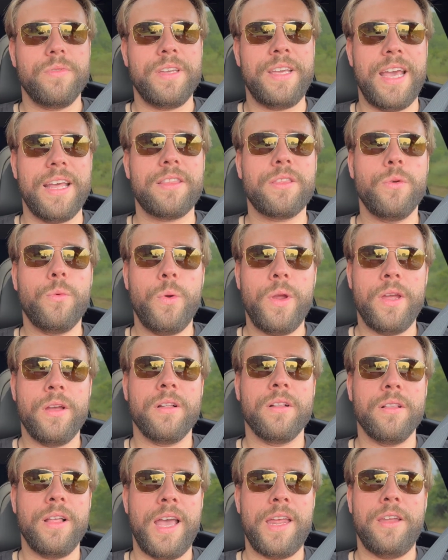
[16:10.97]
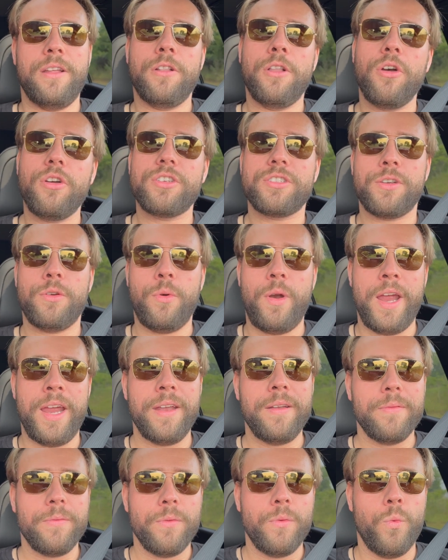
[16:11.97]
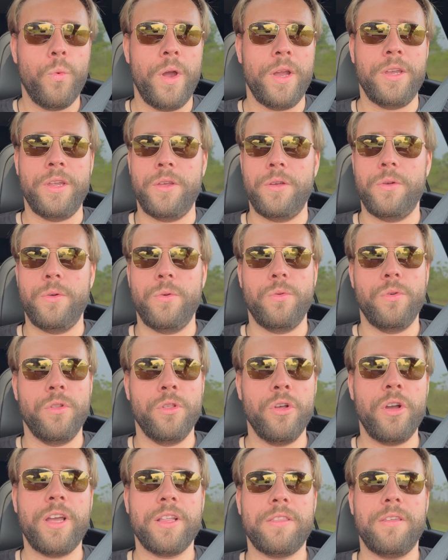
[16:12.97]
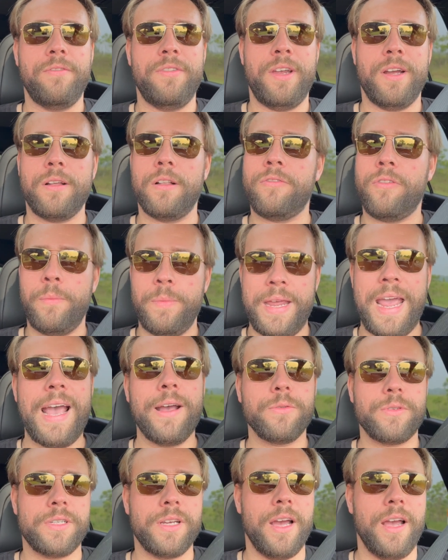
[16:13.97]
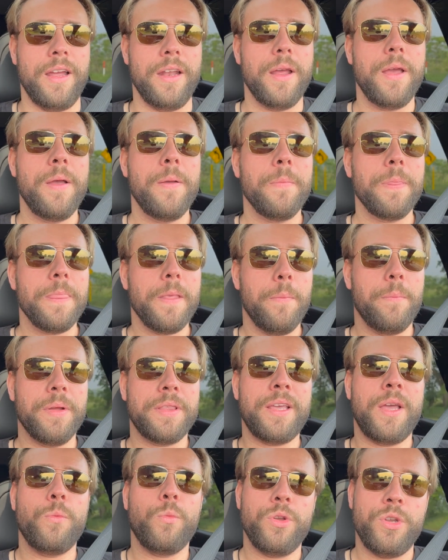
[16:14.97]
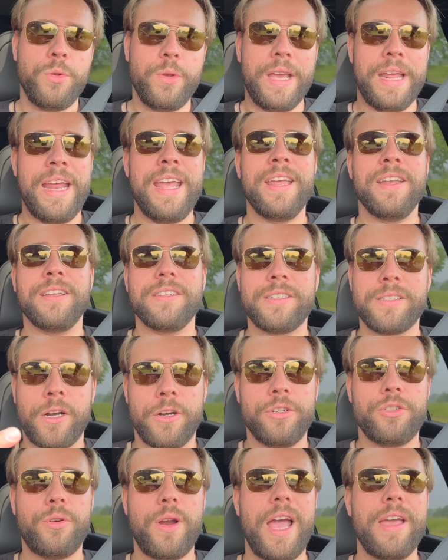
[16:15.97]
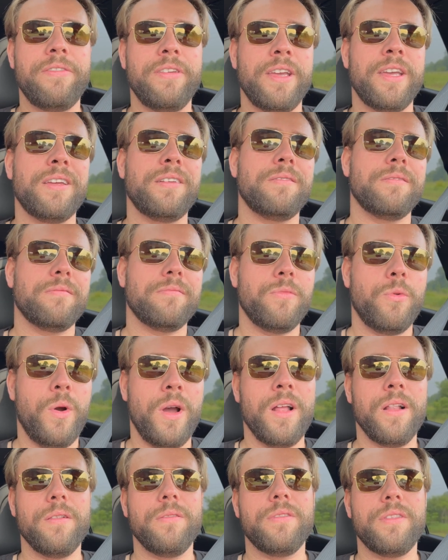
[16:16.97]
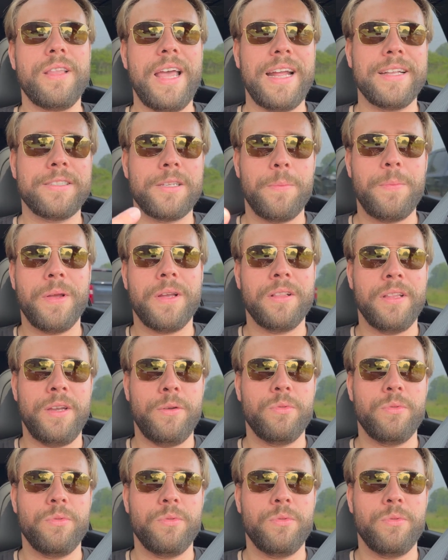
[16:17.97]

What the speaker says: get the wheel and it looks great when you look at the vehicle from the outside, but then when you get in and start driving it, well, that typically